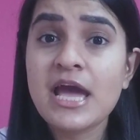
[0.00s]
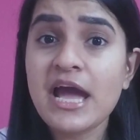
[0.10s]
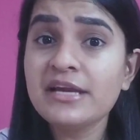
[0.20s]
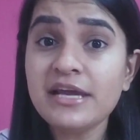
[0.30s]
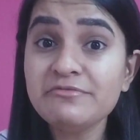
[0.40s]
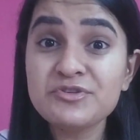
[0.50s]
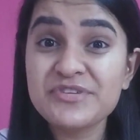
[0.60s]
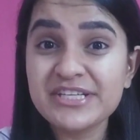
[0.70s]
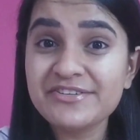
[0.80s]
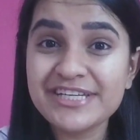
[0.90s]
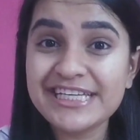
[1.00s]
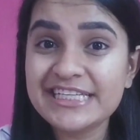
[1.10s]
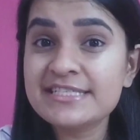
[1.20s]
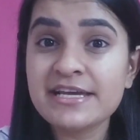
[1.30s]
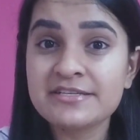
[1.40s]
And I was really really
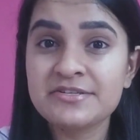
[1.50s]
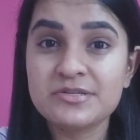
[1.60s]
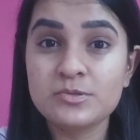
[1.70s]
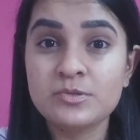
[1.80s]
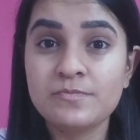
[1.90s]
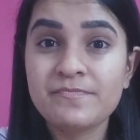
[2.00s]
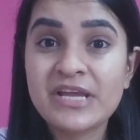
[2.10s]
excited to